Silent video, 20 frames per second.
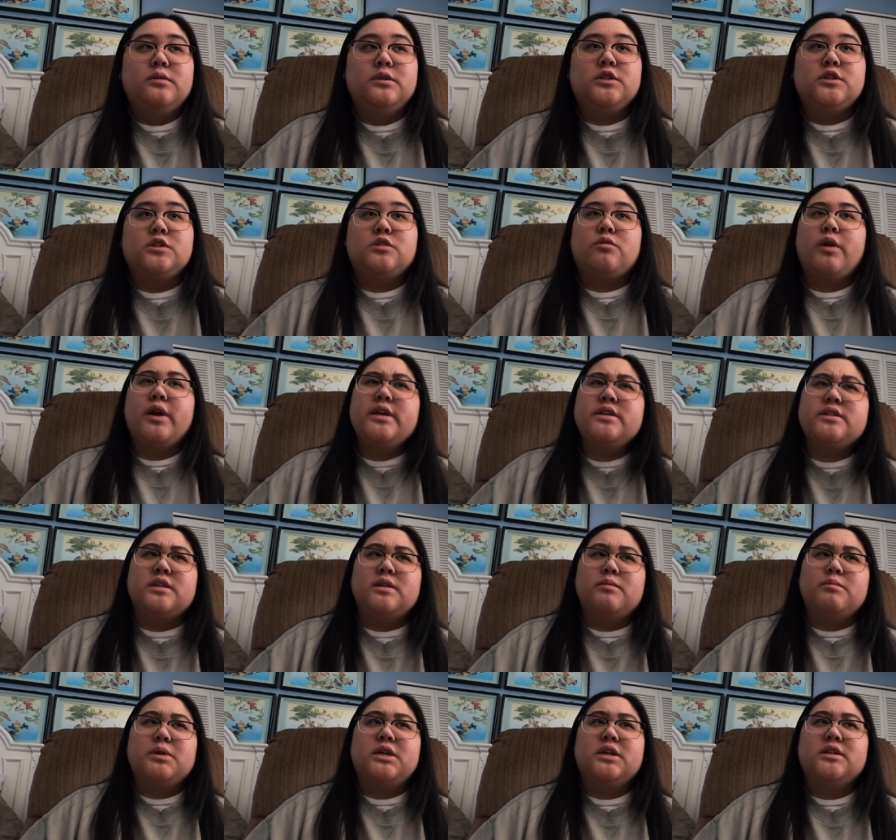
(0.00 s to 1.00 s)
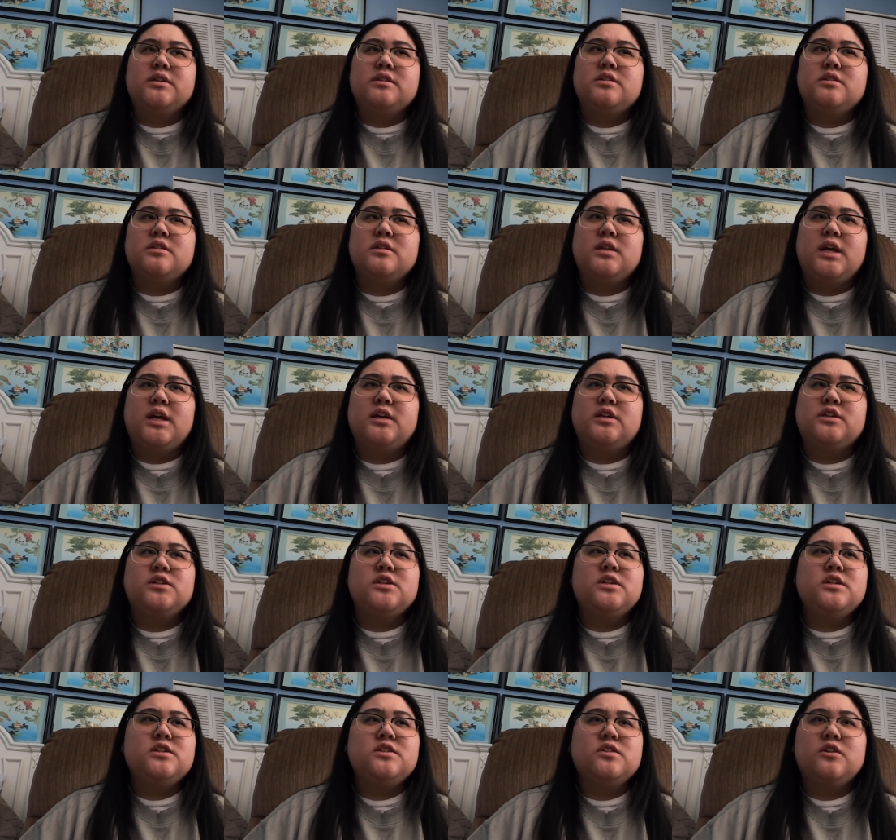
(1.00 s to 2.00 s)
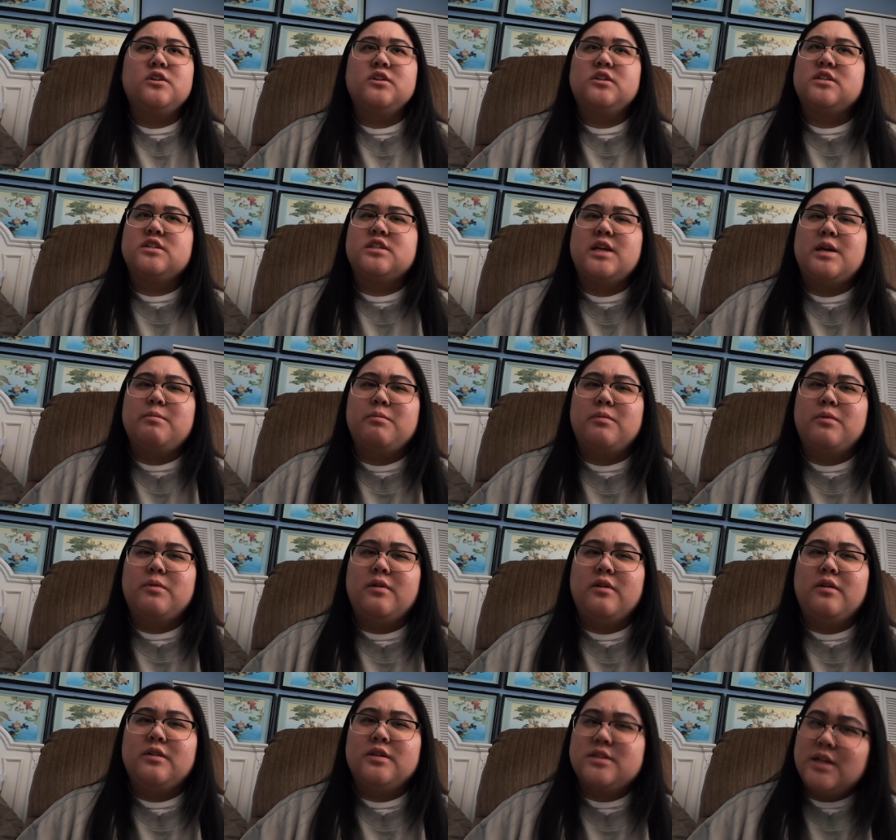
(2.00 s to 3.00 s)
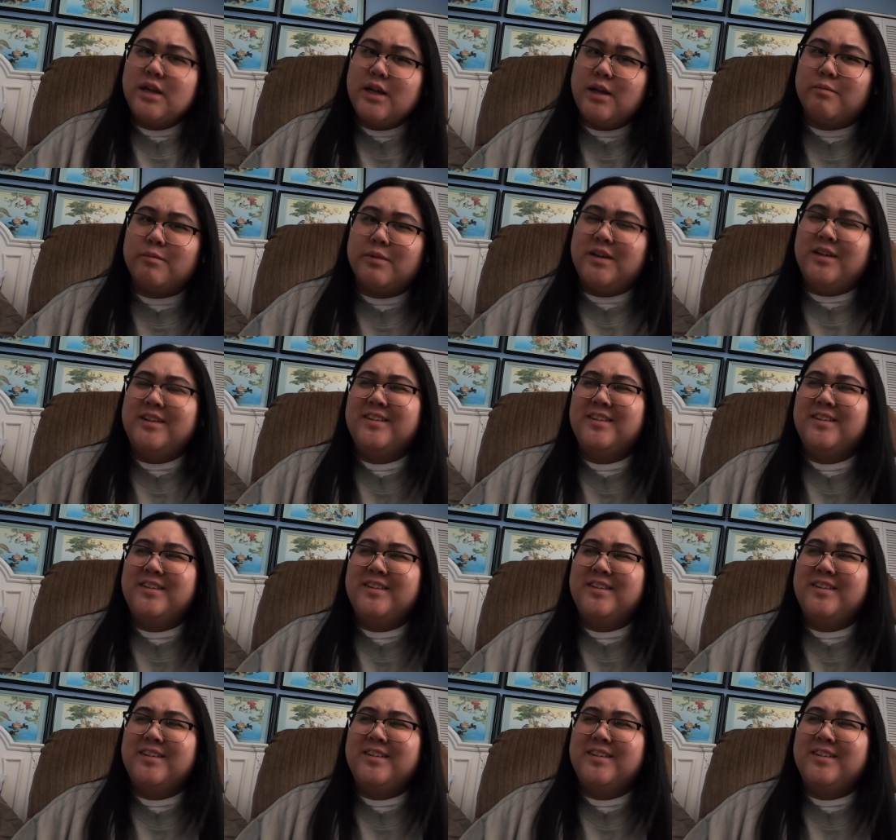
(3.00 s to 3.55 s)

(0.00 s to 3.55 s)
which is crazy because like she's looked the same all this time.